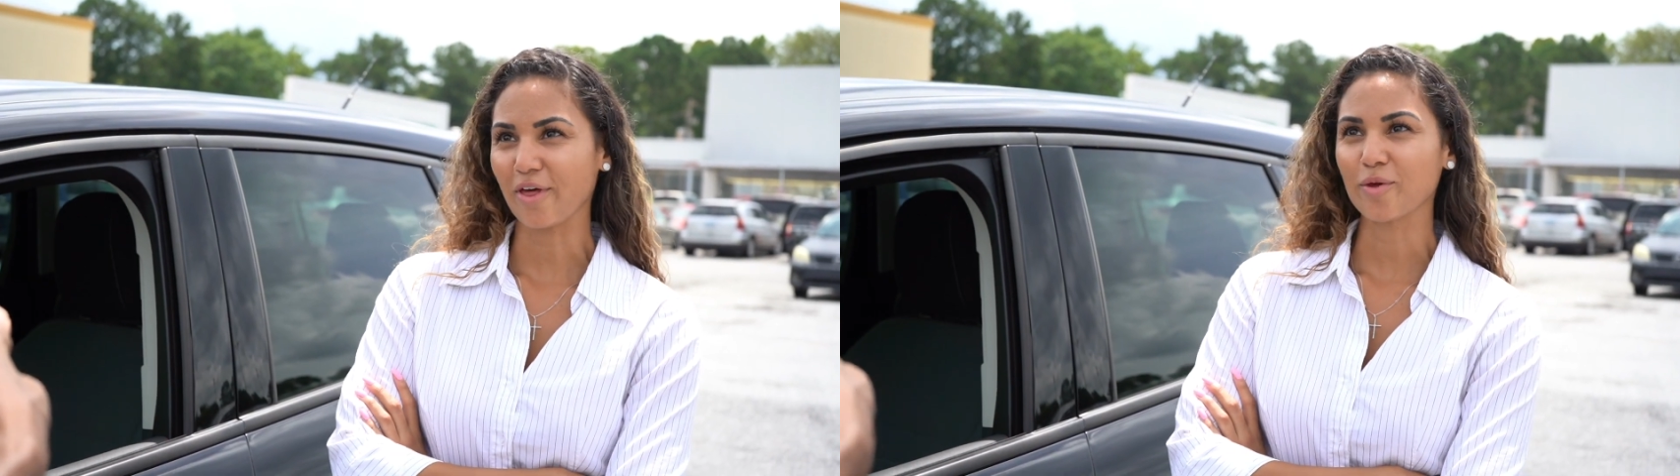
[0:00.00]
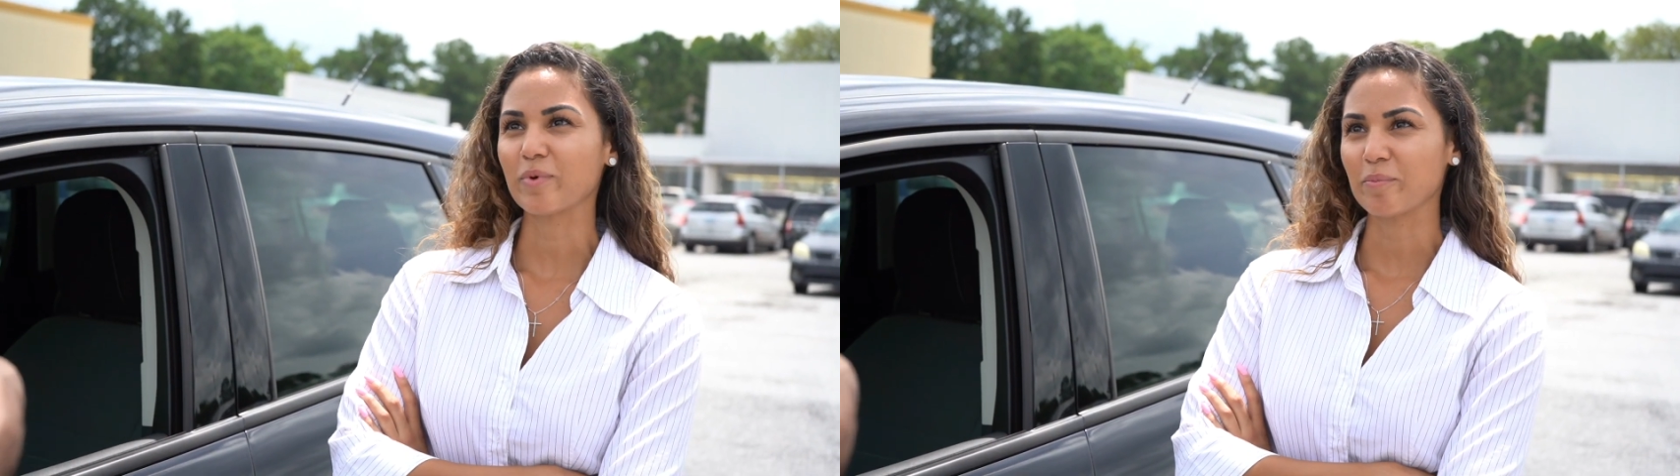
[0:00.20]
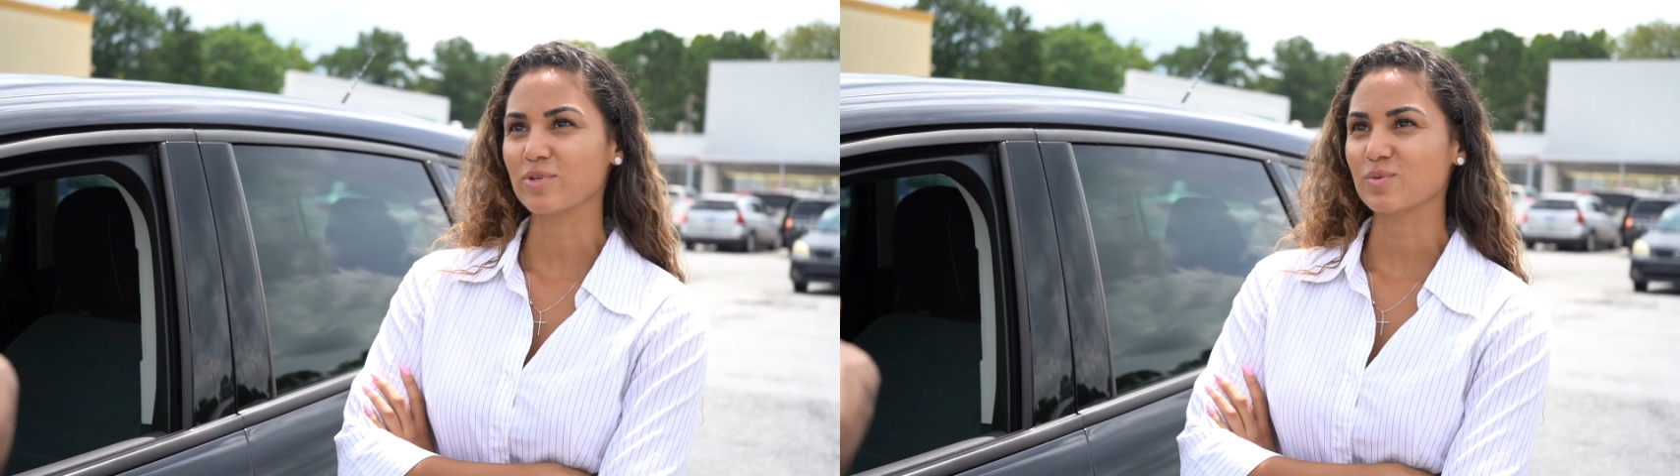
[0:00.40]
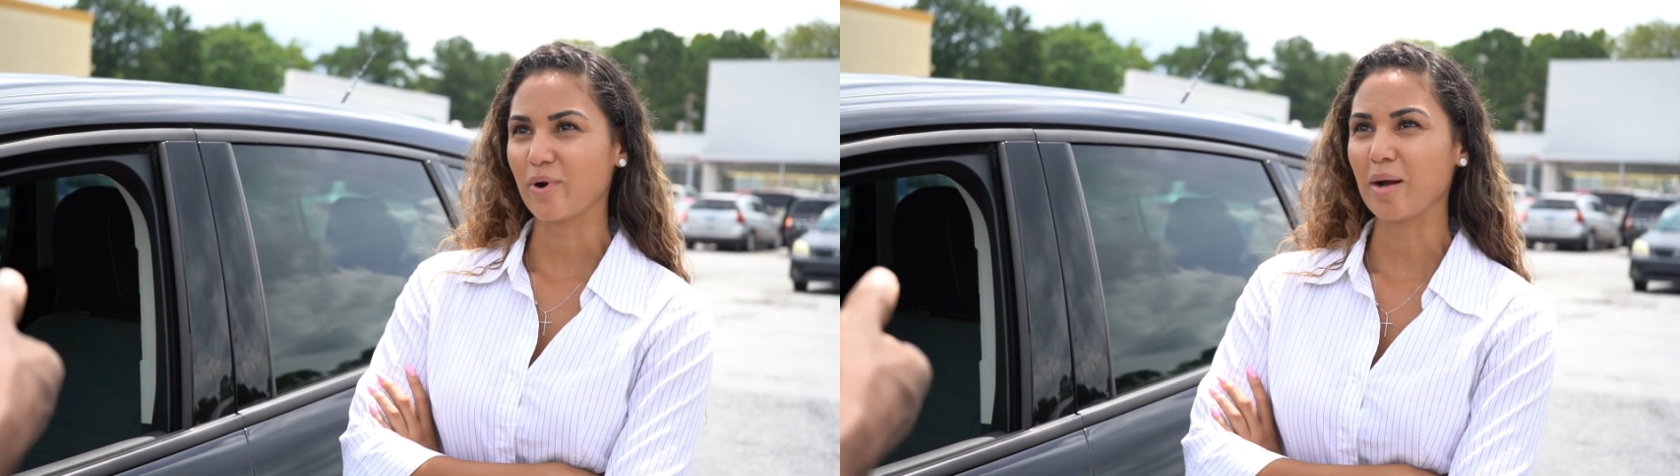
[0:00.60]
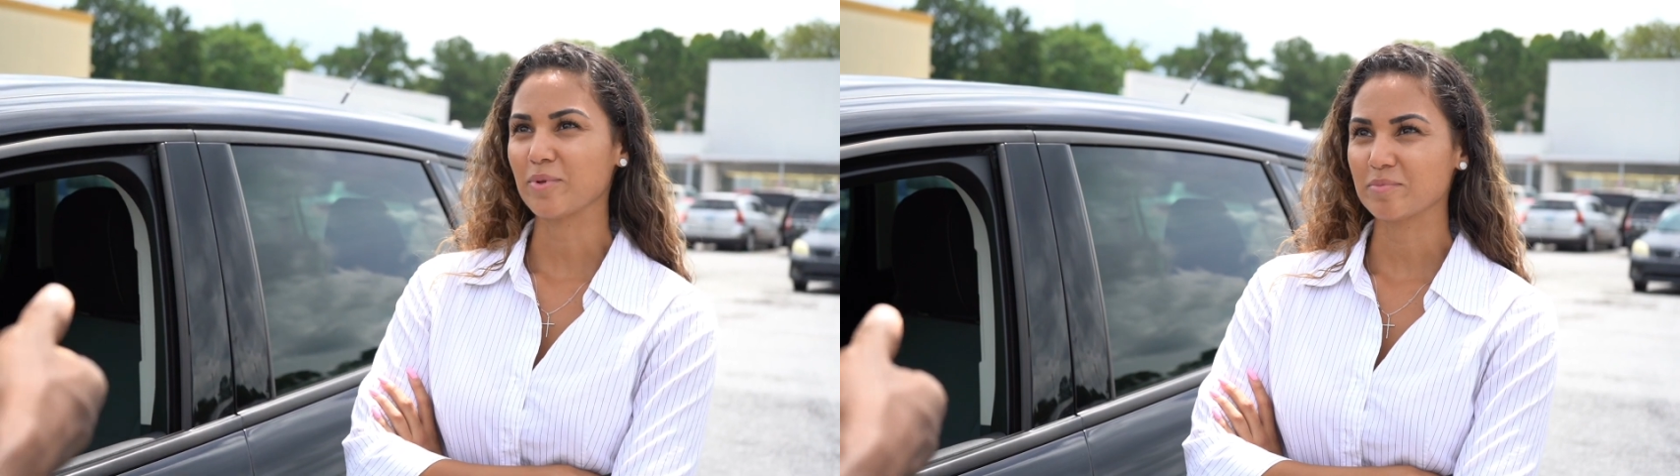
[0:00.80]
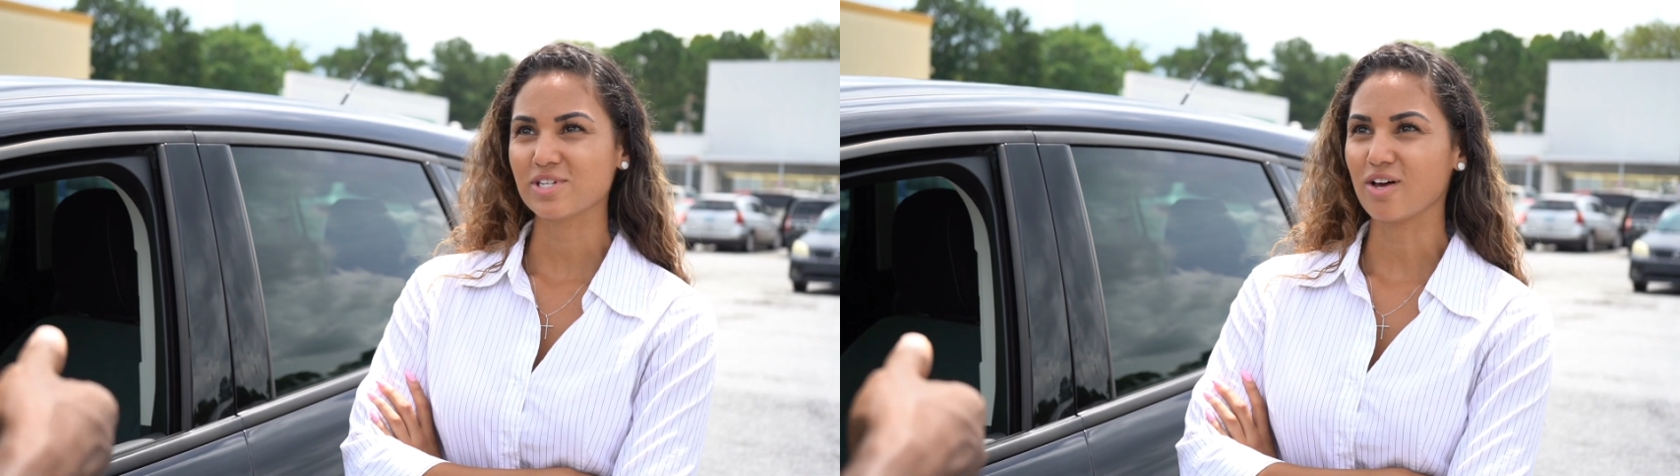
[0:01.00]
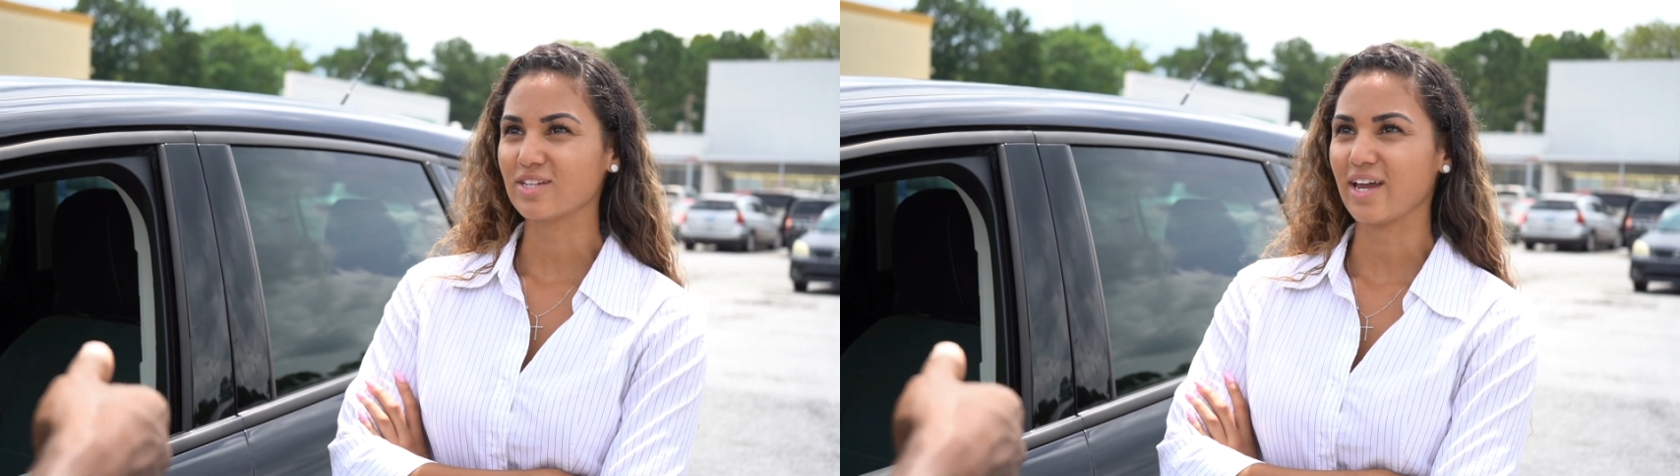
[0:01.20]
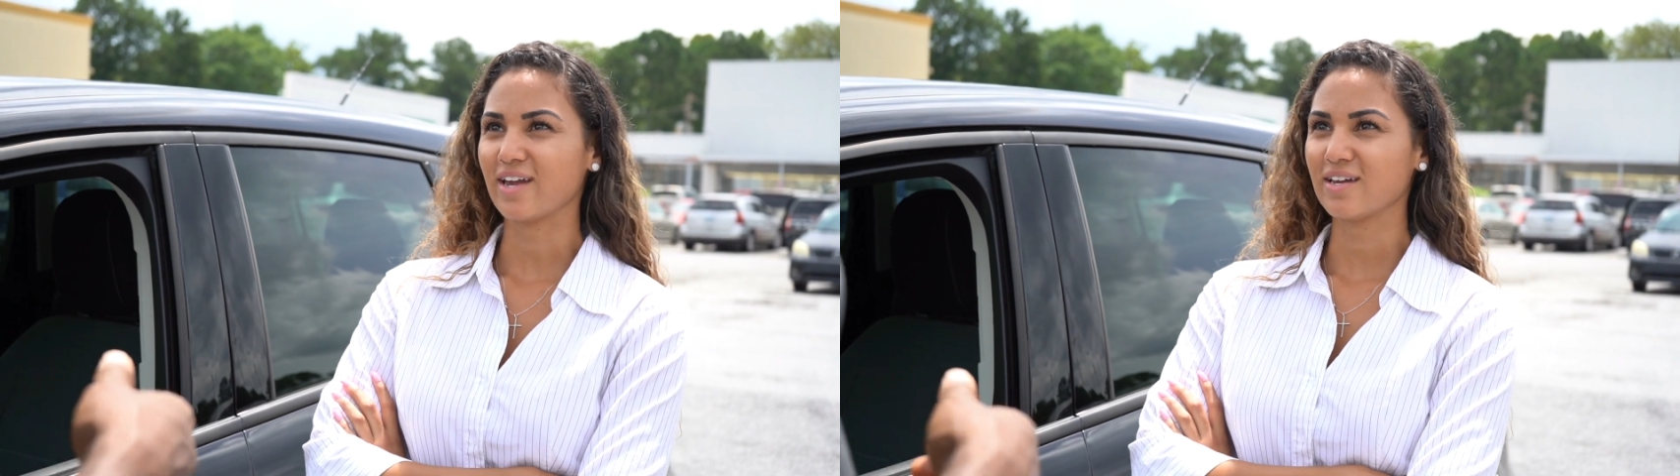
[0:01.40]
other people's problems all
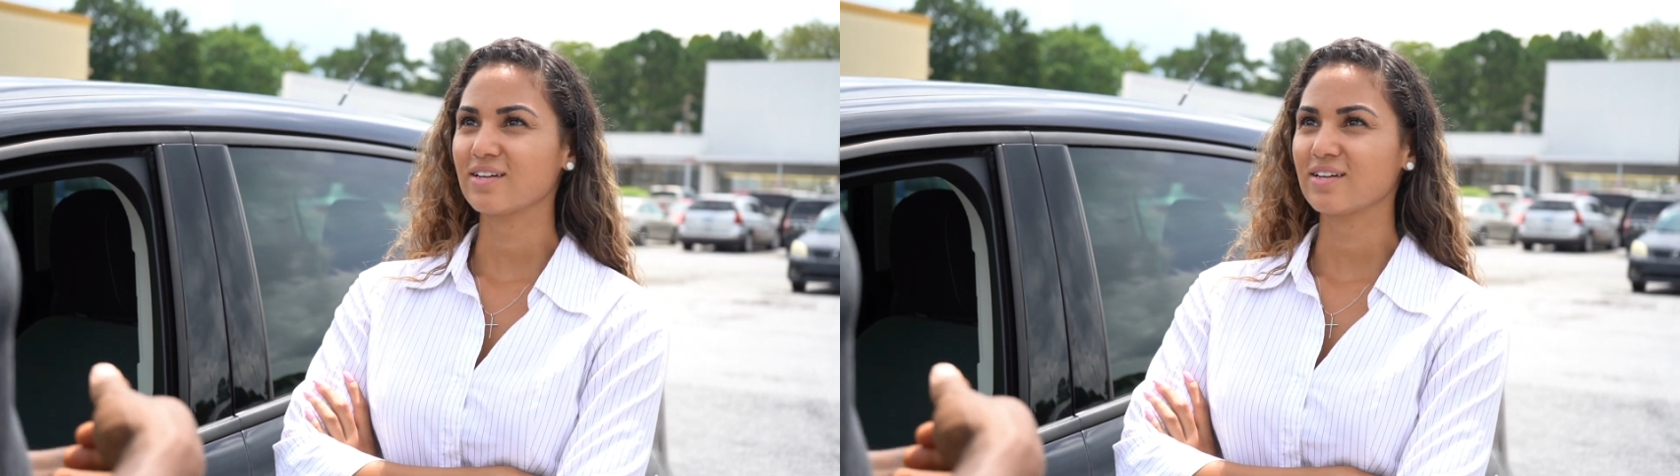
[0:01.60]
day.